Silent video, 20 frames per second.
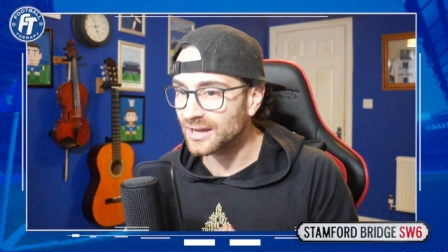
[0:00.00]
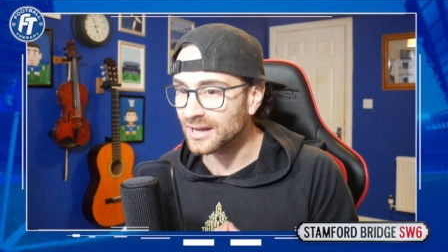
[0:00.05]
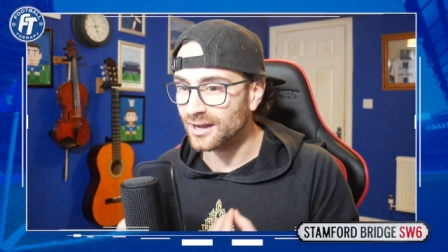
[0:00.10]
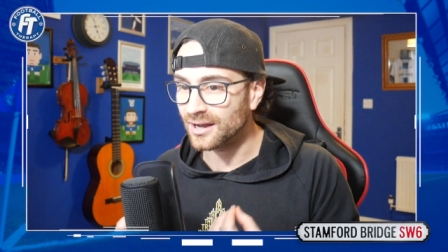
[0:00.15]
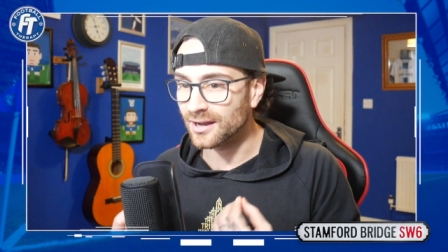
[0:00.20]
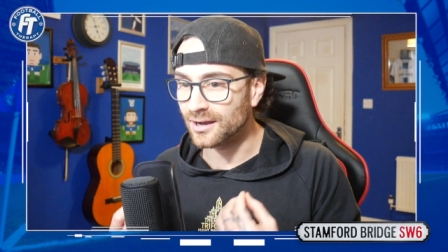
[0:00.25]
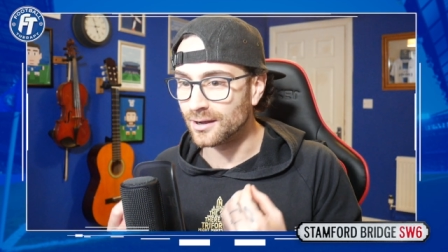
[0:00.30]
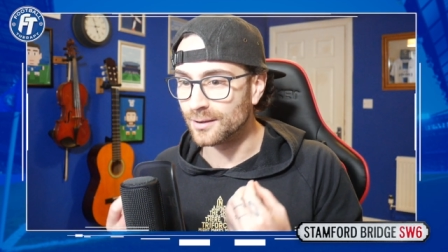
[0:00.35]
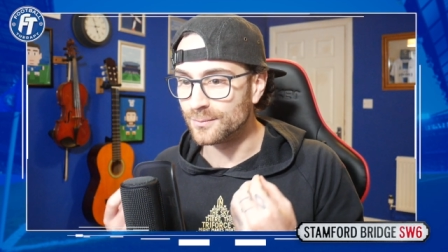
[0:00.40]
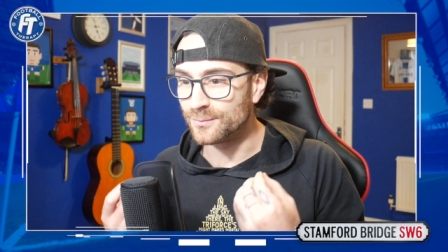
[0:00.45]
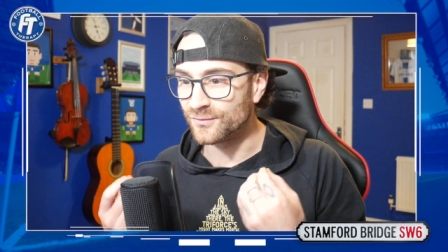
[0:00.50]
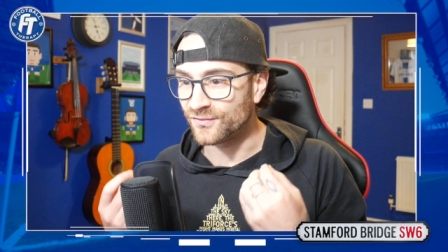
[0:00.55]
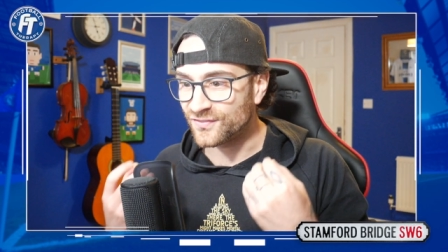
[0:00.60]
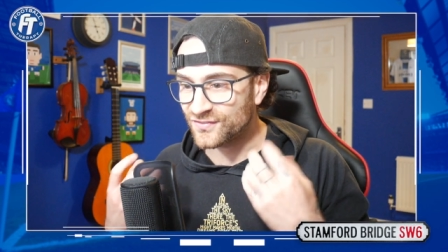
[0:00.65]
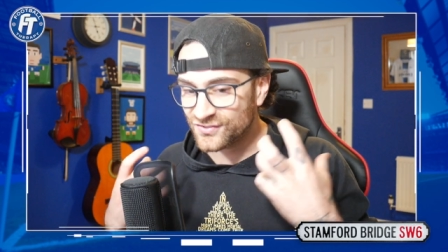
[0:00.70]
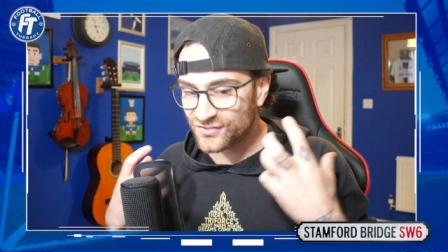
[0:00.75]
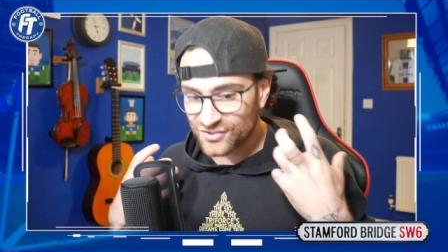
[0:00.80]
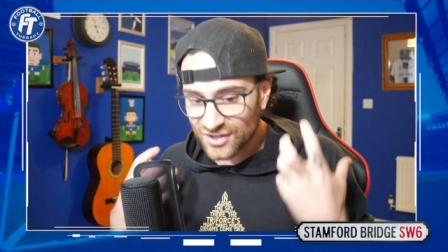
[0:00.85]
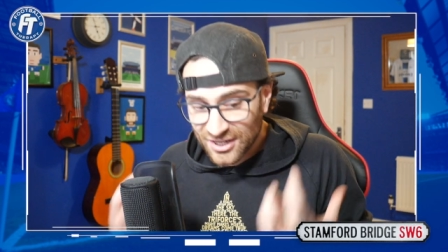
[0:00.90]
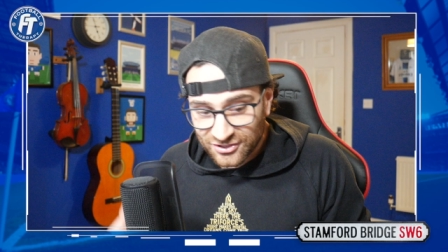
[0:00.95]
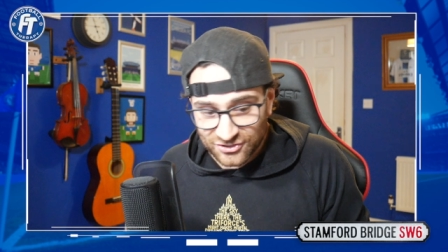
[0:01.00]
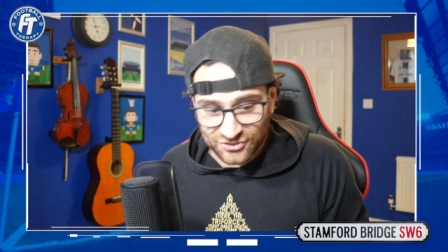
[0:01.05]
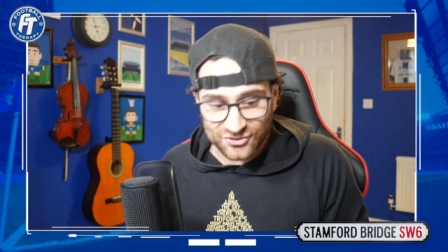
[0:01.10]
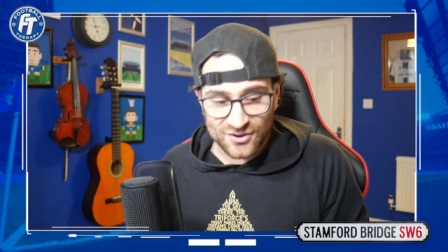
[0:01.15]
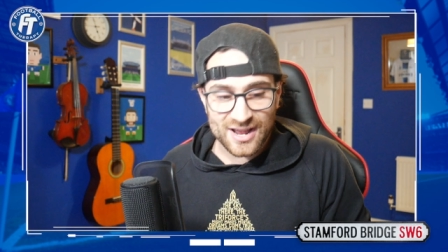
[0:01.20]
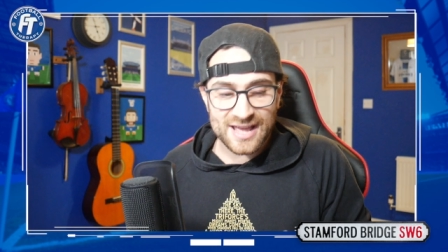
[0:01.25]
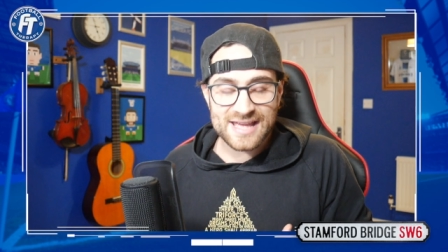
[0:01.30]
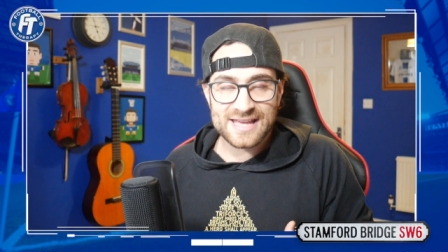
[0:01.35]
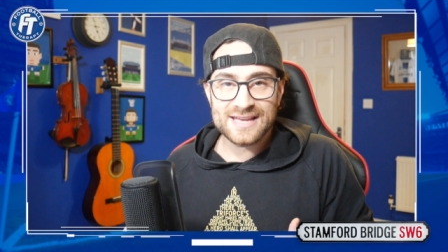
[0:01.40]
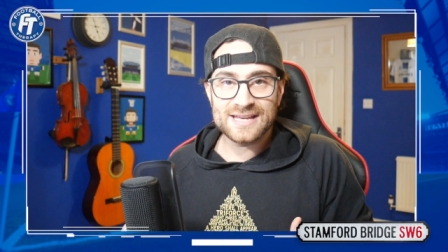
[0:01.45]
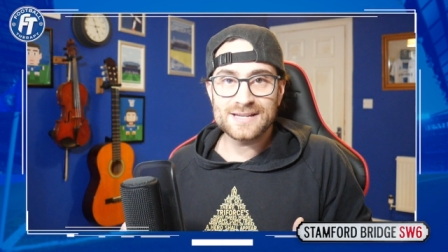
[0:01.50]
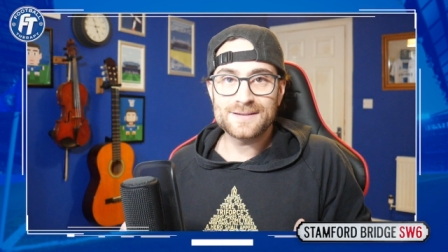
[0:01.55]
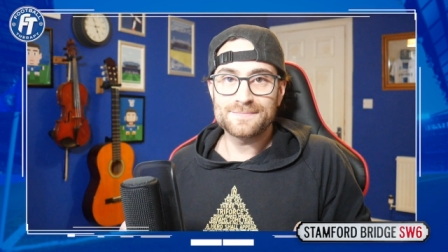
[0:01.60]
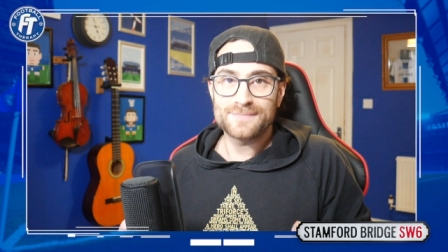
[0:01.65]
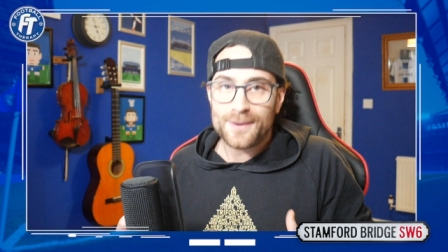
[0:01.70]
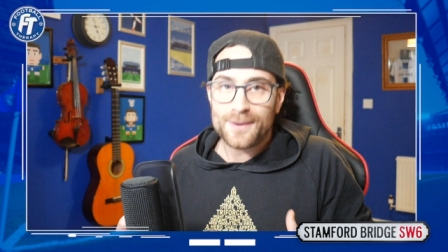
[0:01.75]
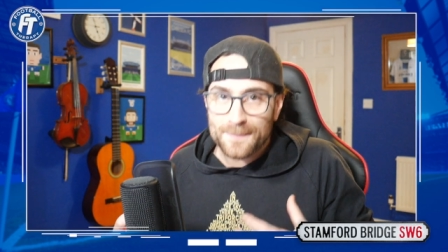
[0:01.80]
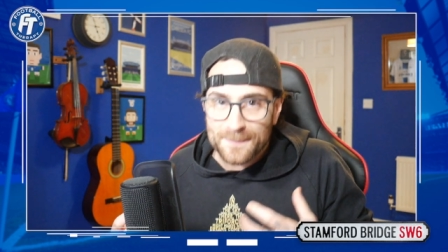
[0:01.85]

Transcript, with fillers: I'm frustrated, but